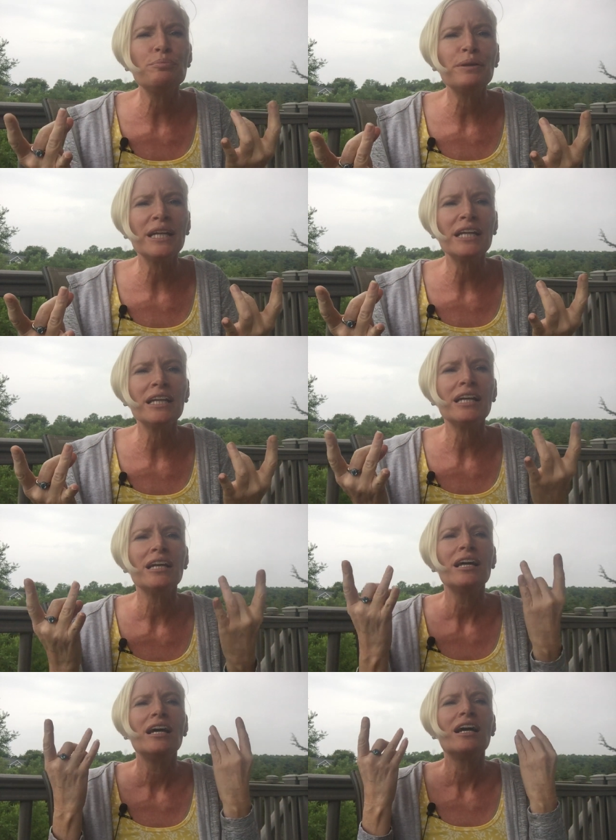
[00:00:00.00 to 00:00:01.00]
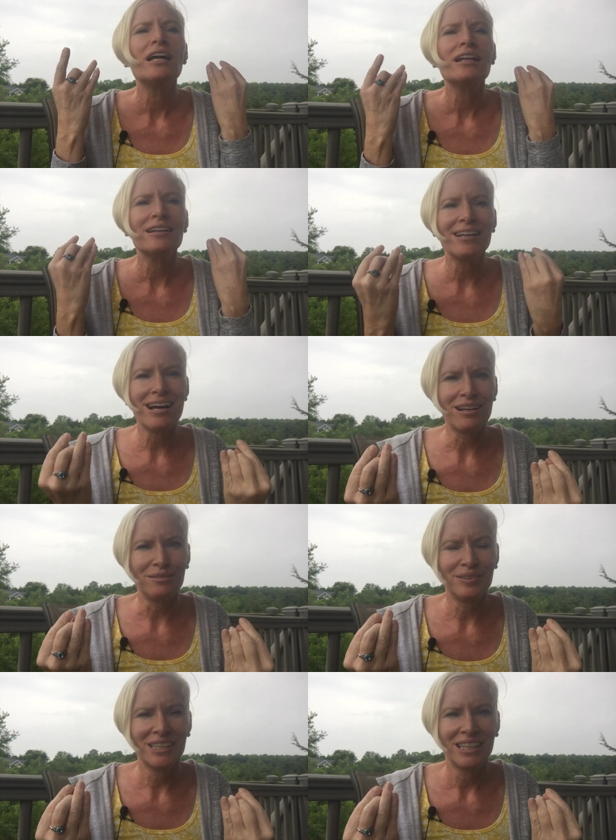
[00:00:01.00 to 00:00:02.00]
be
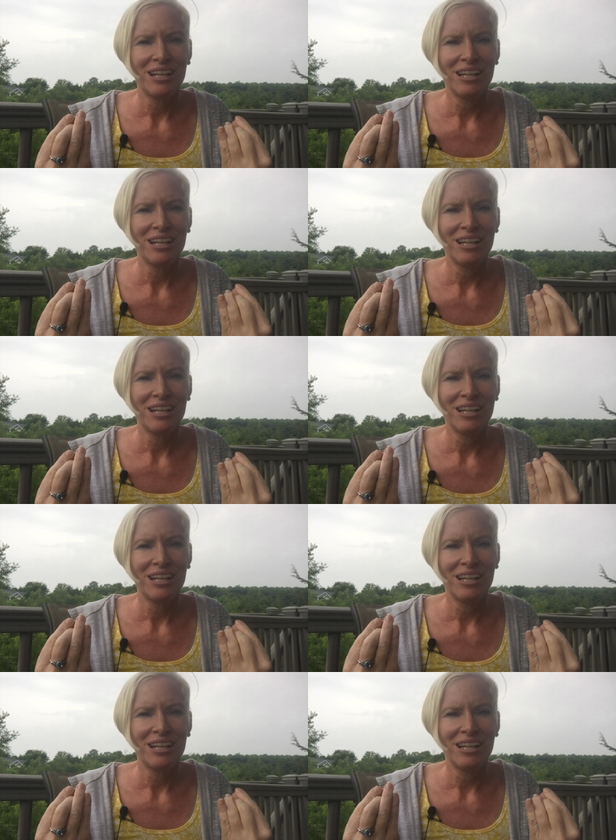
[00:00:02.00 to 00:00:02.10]
loved.